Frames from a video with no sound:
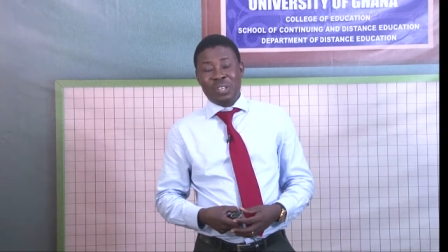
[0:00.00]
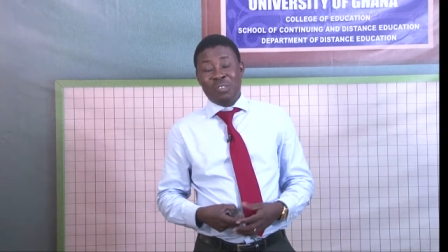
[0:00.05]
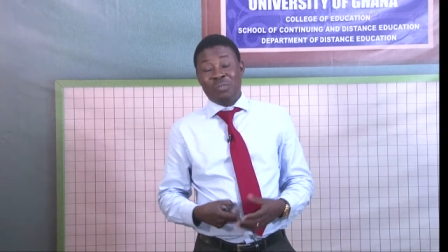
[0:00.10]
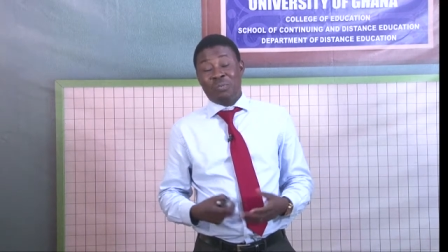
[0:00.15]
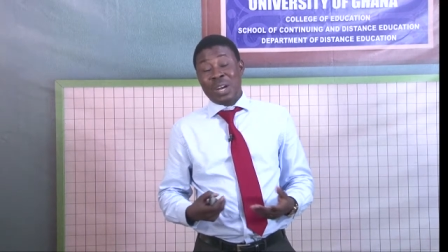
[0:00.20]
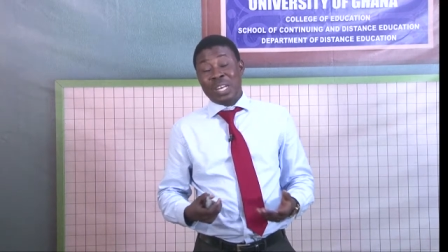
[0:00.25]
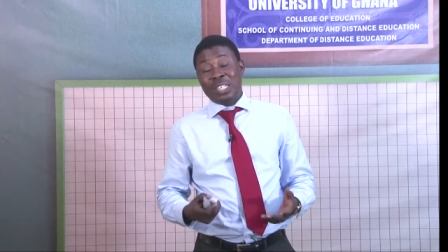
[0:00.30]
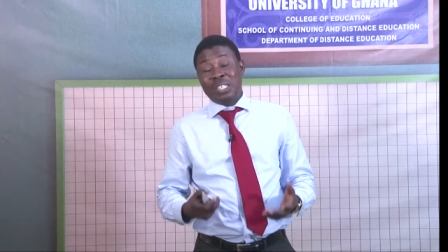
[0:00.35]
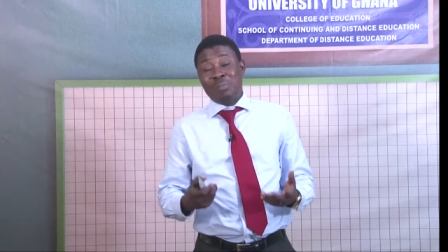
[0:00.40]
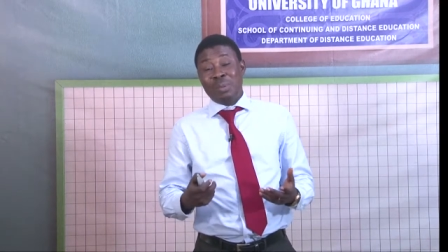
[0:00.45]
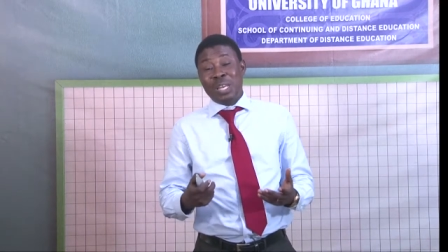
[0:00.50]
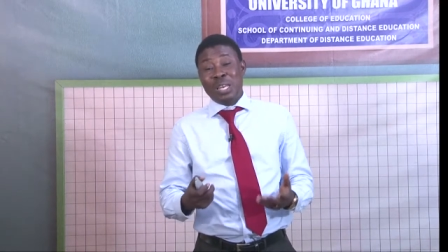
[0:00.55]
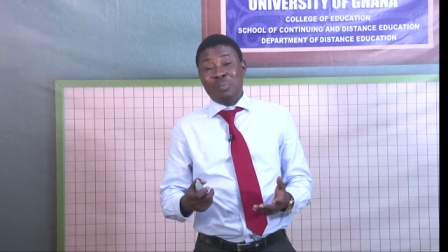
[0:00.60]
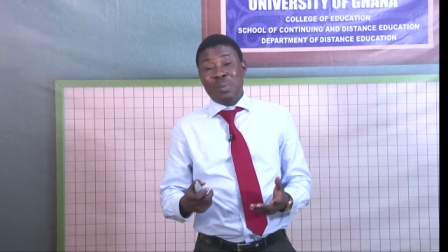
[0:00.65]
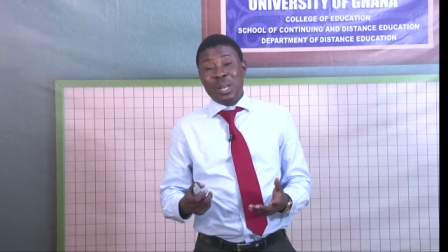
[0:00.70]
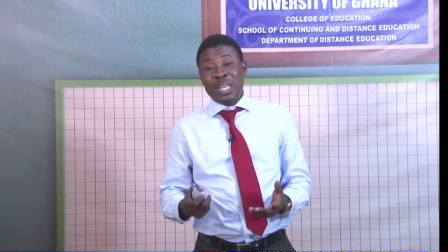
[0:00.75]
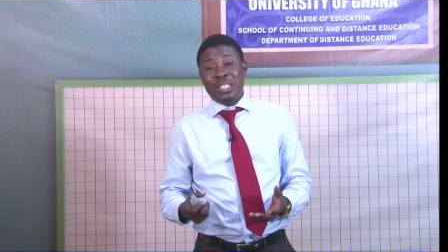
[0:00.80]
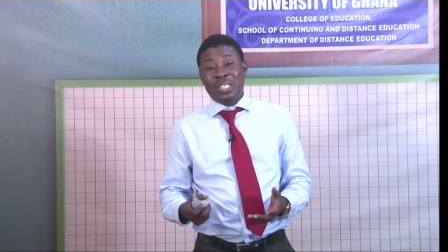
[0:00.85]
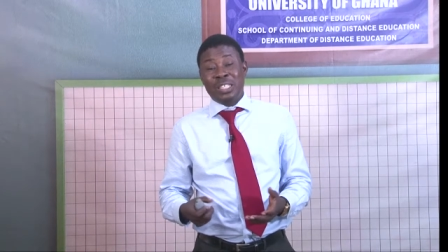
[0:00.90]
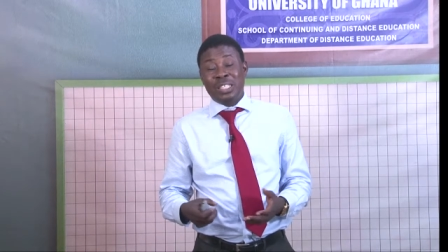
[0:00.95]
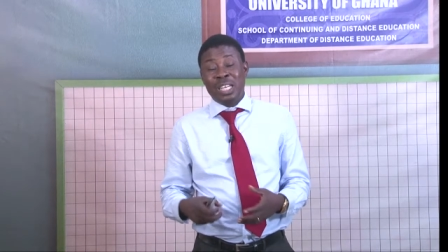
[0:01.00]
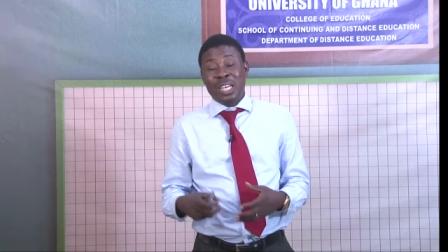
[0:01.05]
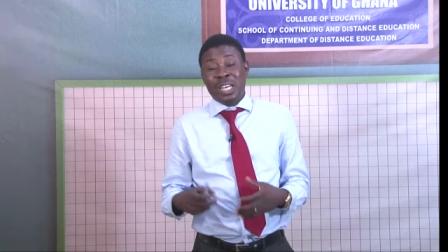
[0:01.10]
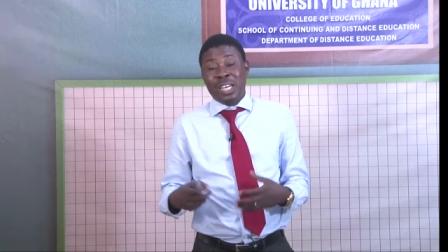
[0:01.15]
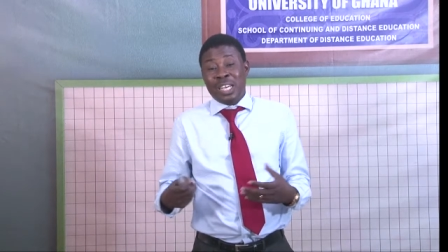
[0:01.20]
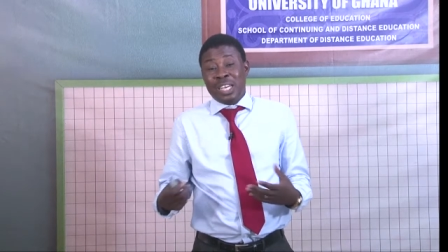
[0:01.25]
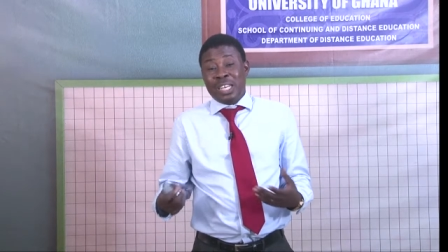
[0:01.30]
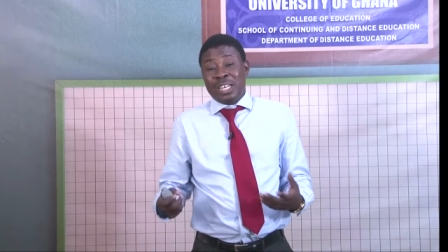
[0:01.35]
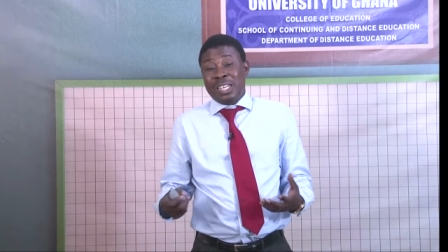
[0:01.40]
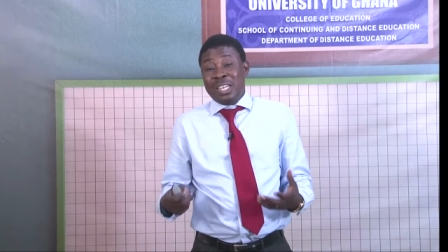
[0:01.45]
In fact, in many places,
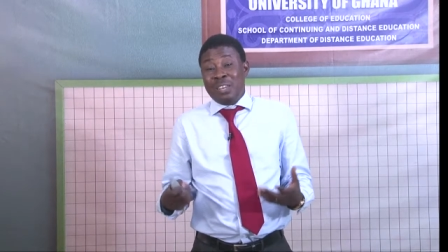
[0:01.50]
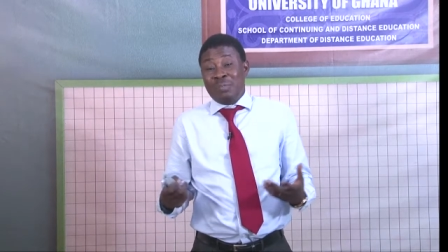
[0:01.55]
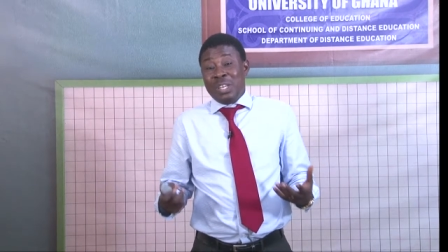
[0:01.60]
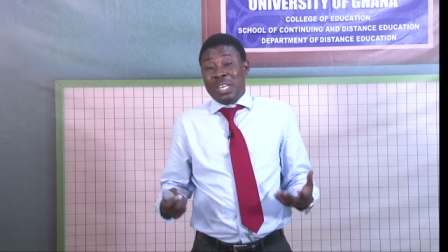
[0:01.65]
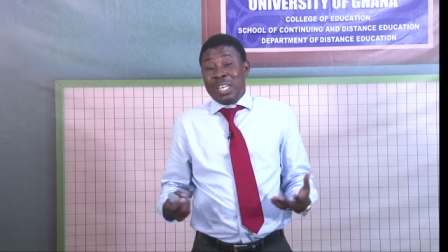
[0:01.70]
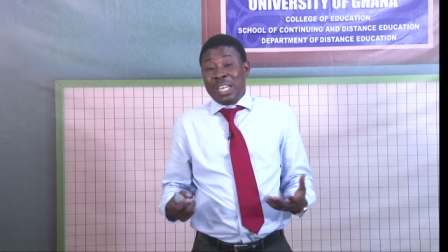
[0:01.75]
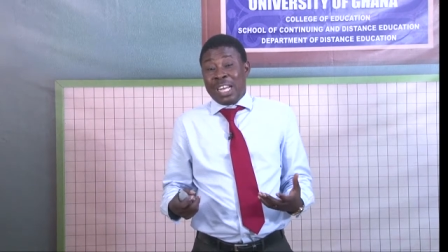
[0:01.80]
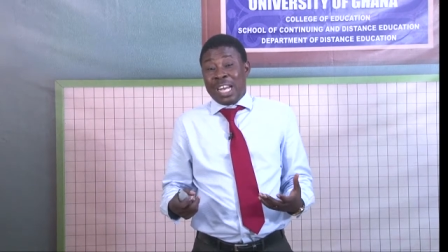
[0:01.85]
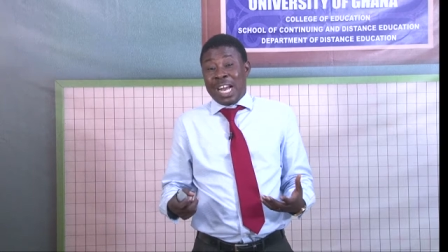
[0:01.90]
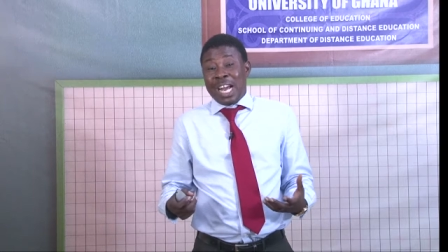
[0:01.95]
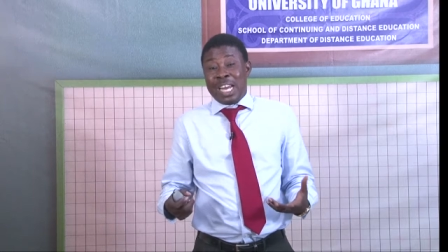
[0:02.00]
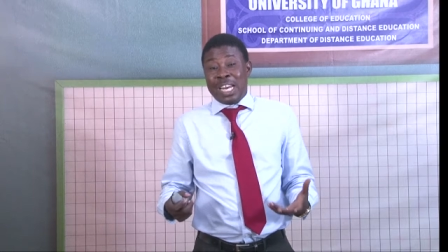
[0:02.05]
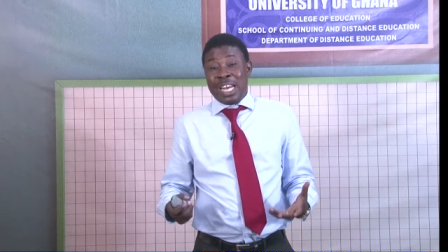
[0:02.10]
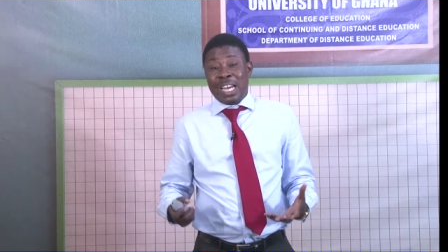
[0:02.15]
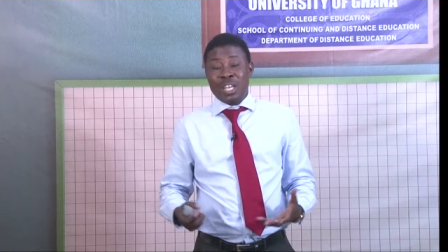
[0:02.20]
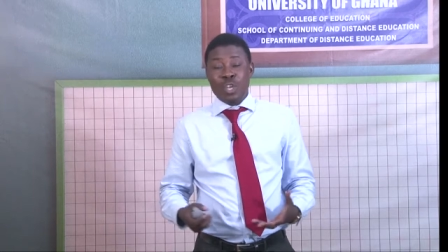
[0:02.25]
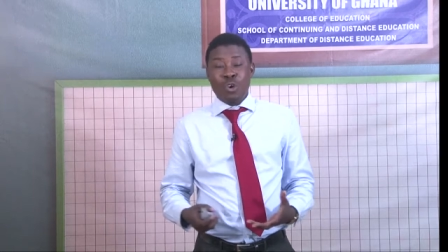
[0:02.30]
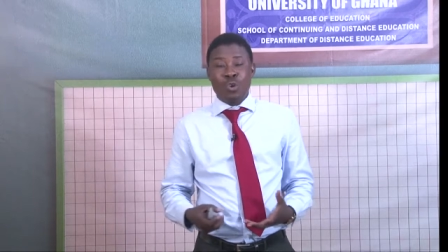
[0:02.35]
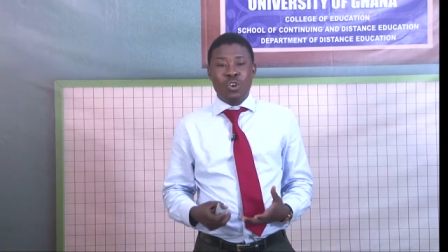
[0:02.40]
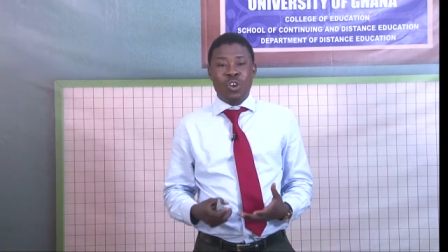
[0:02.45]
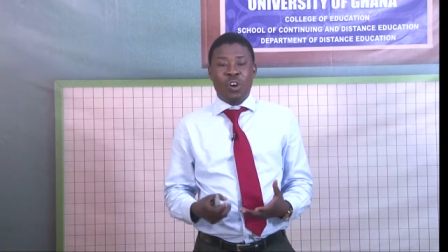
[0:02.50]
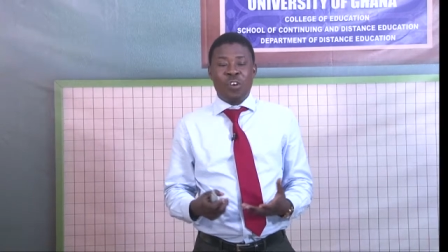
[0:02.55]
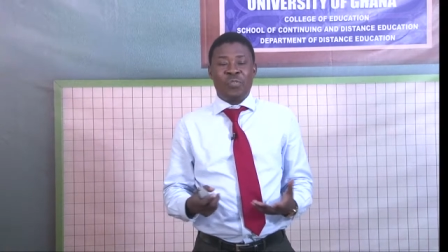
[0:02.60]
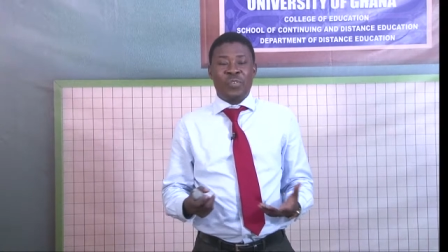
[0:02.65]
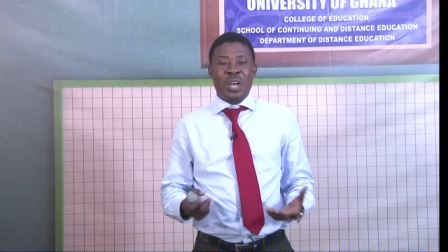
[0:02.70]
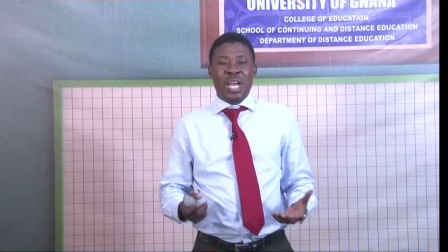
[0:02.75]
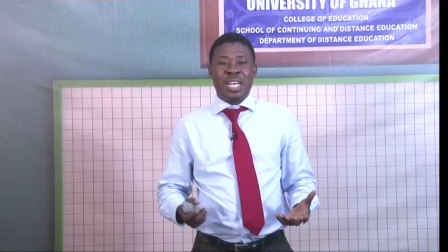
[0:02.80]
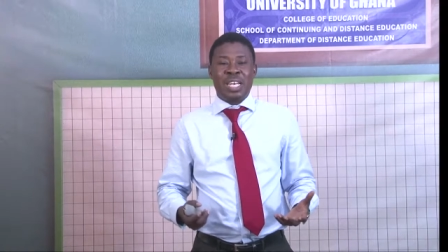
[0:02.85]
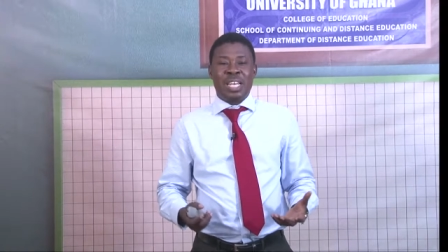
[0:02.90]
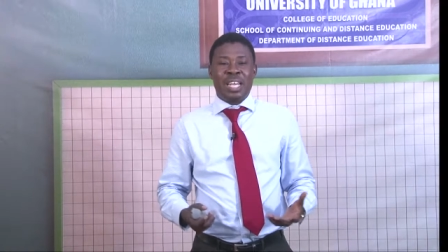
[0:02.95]
in, even in Ghana, you will not
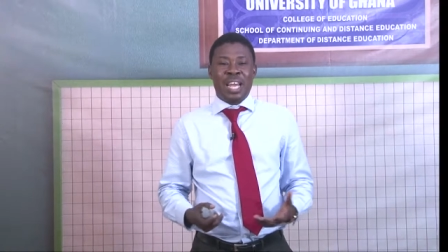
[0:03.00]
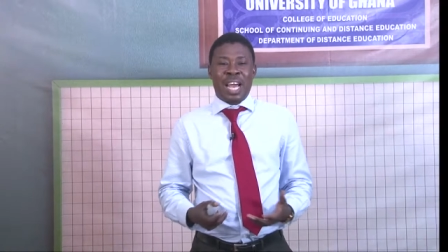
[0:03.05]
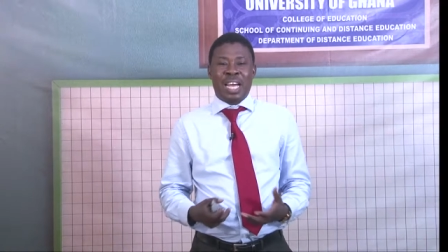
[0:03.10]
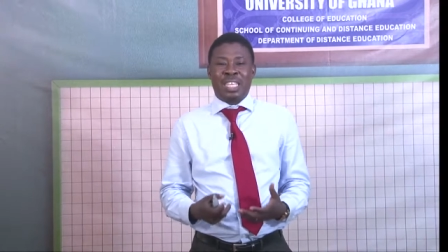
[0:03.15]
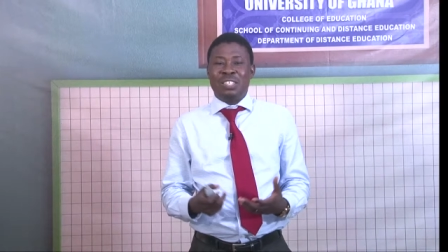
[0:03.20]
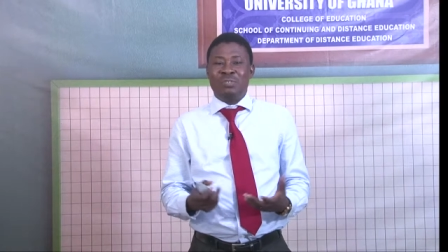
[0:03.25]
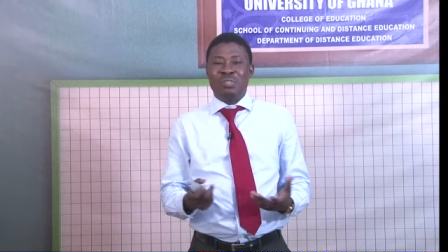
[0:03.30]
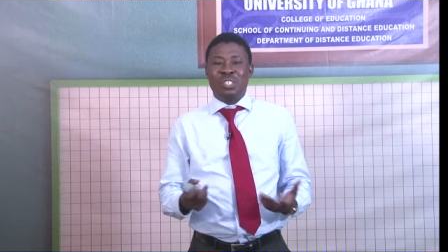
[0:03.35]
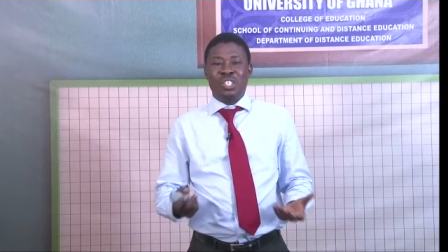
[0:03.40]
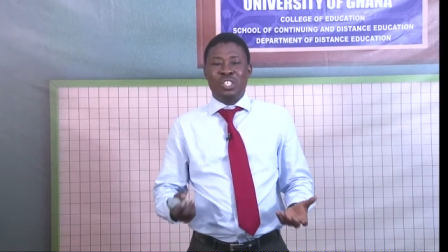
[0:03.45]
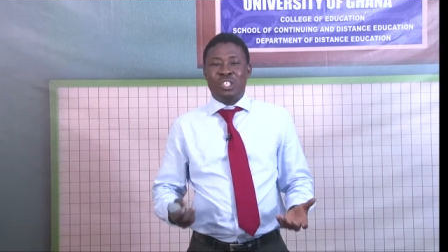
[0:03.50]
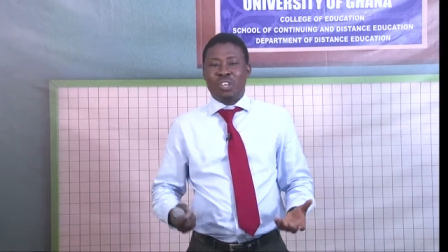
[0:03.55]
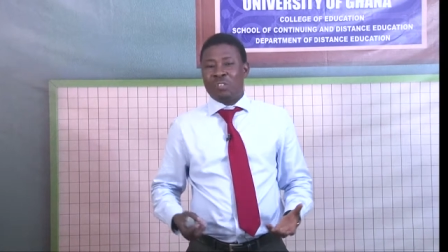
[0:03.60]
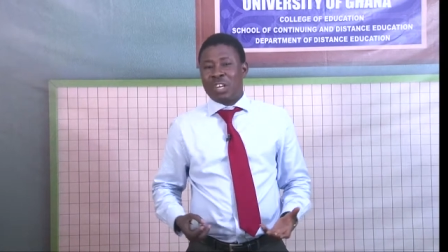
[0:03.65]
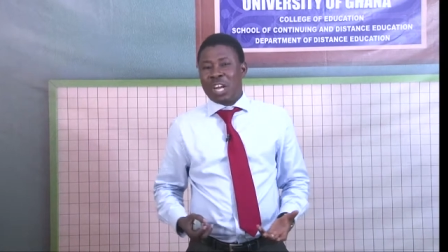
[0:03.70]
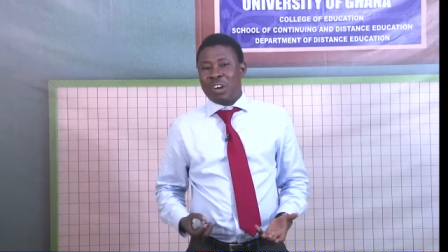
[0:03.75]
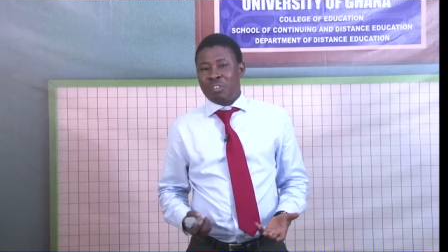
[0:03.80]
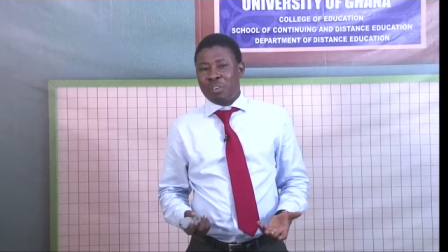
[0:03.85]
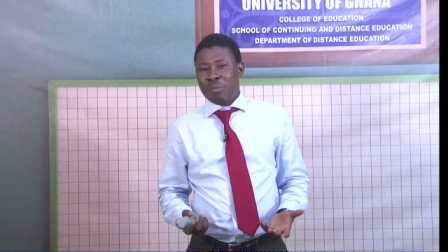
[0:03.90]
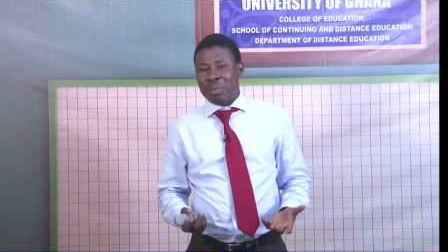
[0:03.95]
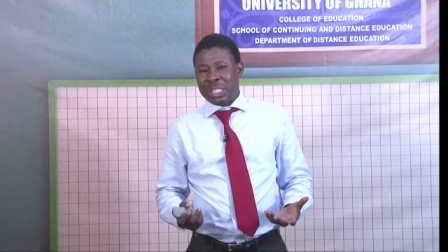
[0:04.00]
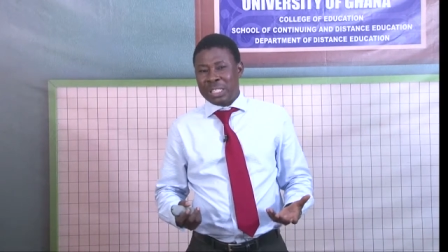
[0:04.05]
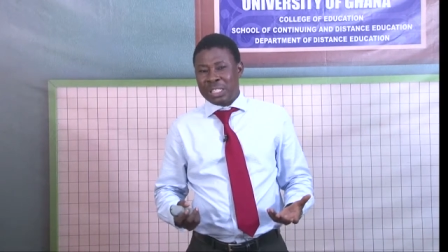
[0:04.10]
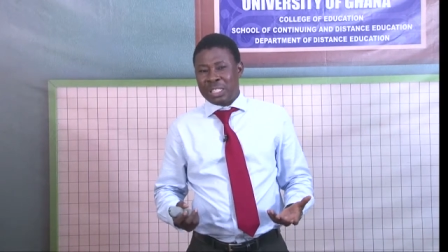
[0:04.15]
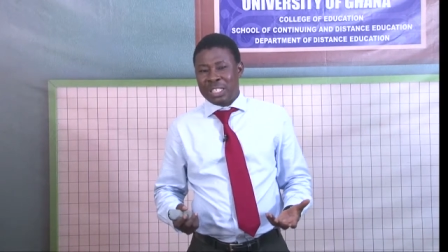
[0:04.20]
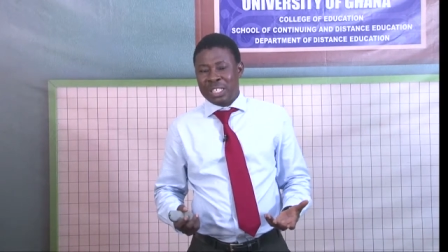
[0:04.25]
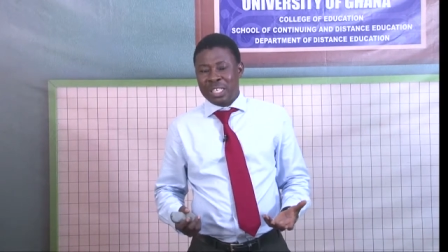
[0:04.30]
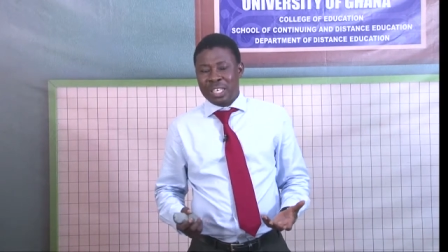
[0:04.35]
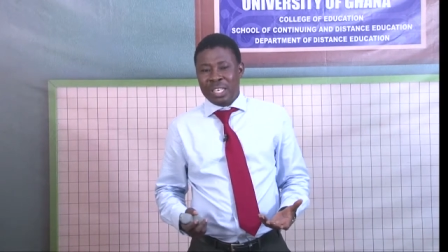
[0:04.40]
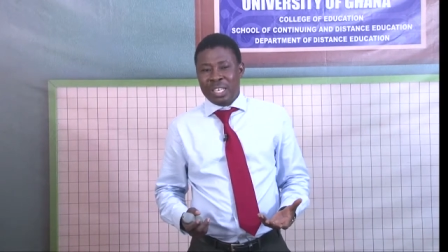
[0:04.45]
find the activities of
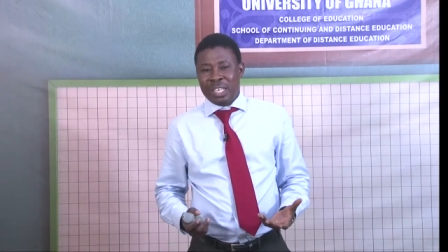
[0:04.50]
government.